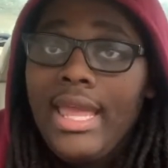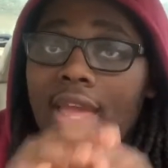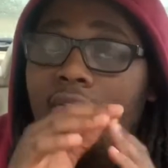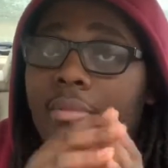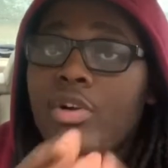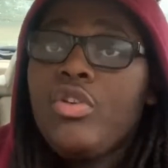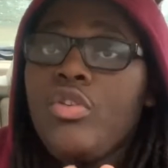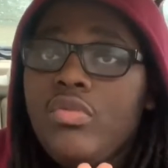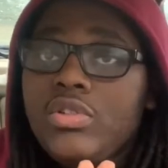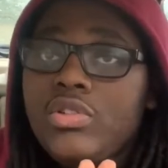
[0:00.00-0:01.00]
if I'm
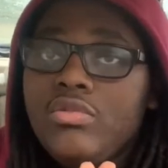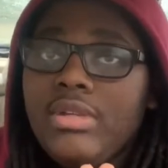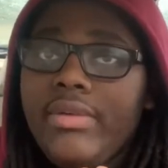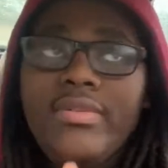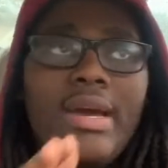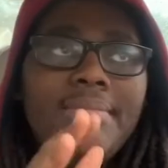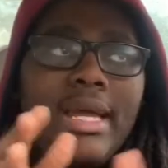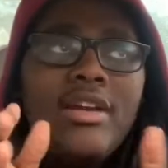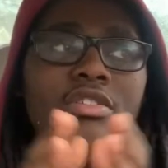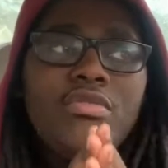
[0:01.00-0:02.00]
cool with you, even though I'm
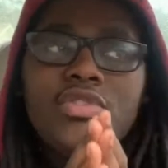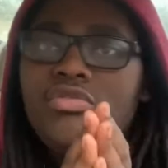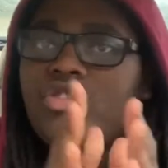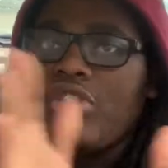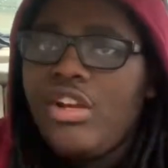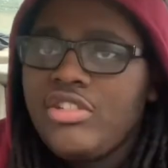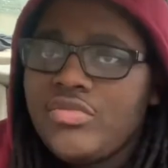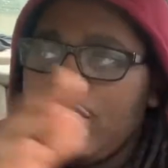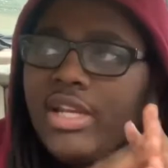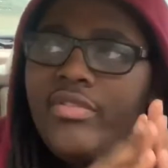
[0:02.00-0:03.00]
not cool with you,
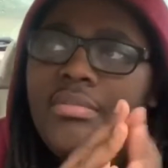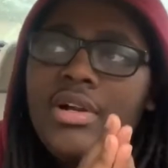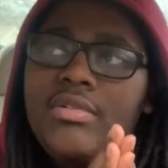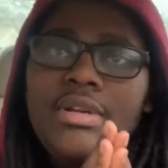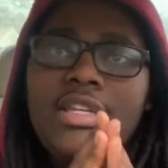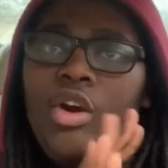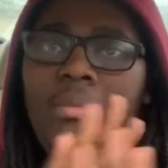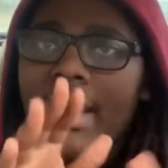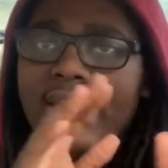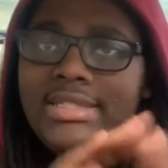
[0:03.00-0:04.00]
strangers, whatever, bro,
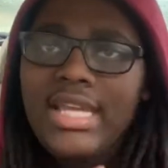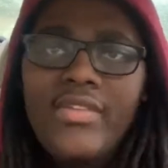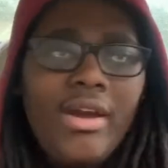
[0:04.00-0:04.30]
nobody's safe.